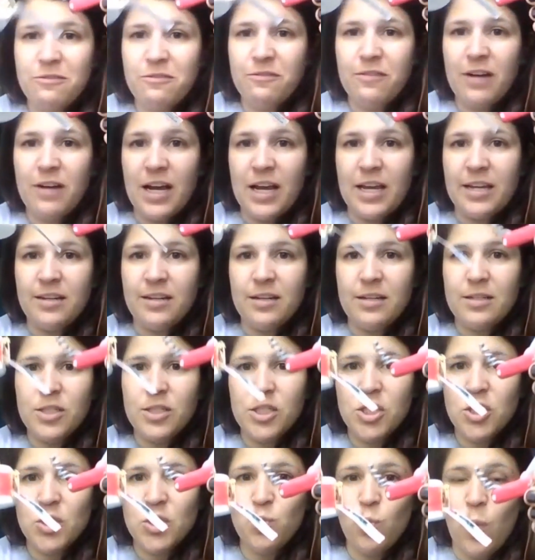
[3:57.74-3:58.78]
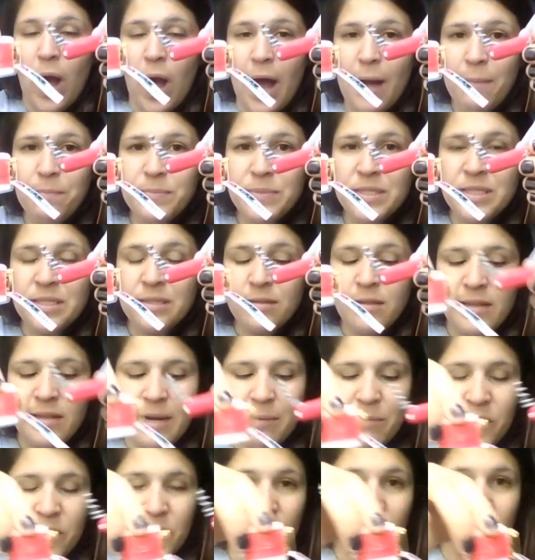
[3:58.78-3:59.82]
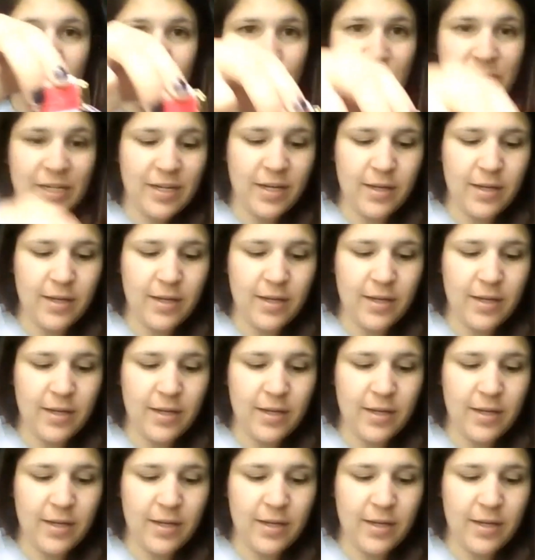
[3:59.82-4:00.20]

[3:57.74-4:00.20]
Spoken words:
of fun swaps that I'm going to include